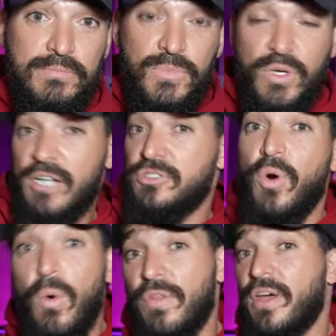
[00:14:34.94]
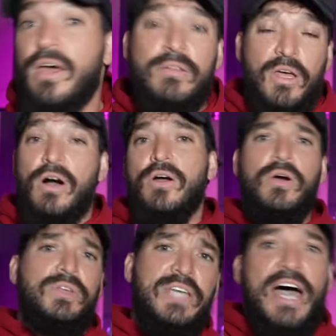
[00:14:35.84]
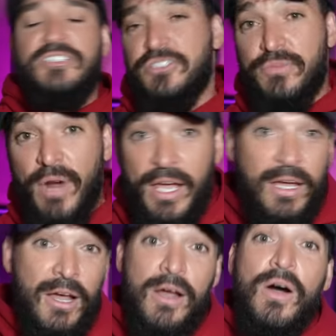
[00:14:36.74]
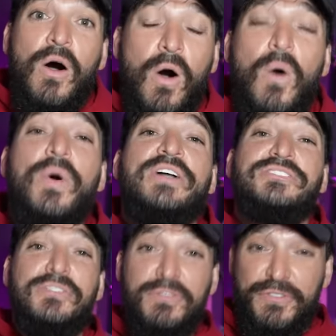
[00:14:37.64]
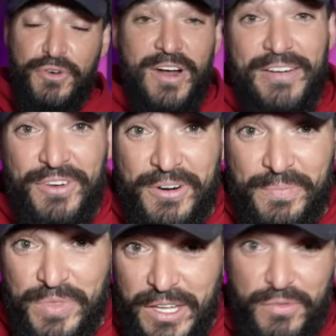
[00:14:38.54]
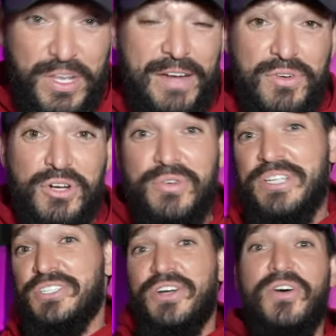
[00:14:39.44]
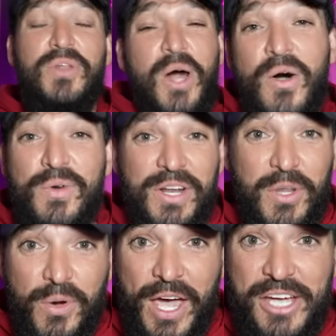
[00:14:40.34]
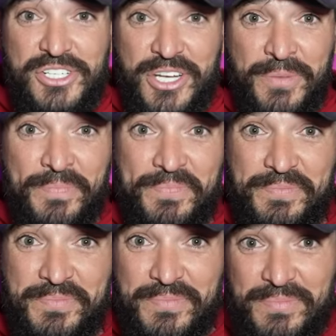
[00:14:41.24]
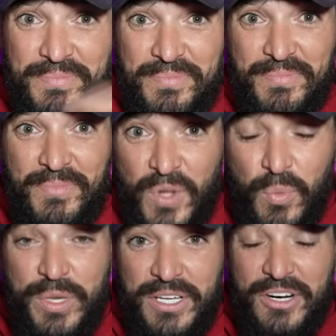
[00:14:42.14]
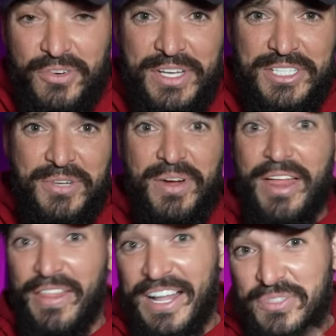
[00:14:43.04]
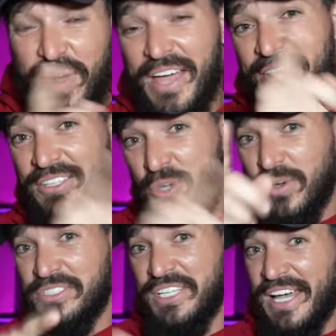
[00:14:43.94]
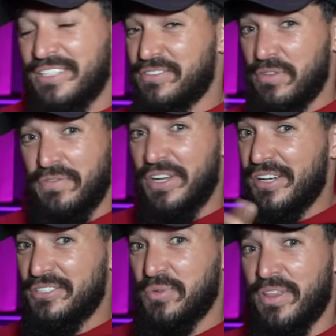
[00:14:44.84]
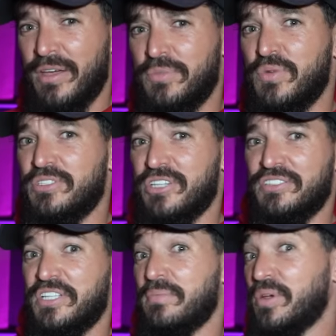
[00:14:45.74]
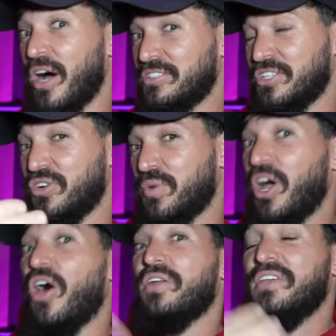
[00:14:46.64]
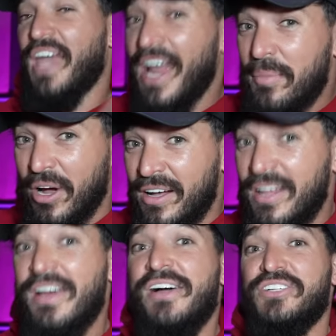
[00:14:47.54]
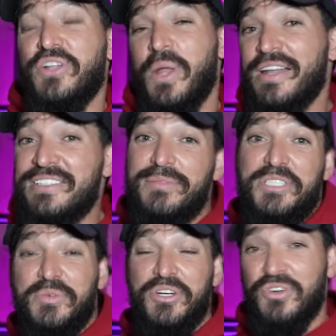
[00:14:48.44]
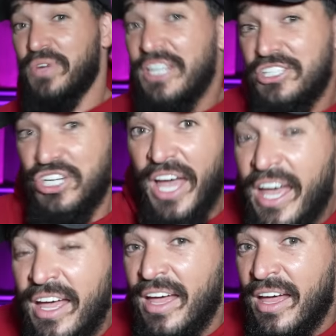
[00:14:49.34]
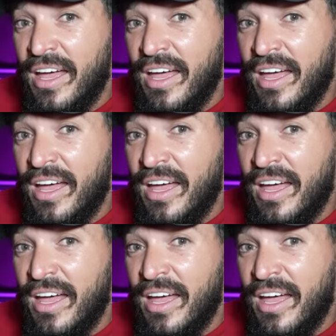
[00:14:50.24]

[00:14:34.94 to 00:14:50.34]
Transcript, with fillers: You guys cool with it? They all go, yes, right? Always, forever. If we ever agreed to go alone in a location, we agree to it. That's why towards the ends of the videos with him, you would start seeing us agree on camera, because a lot of times he would agree to shit,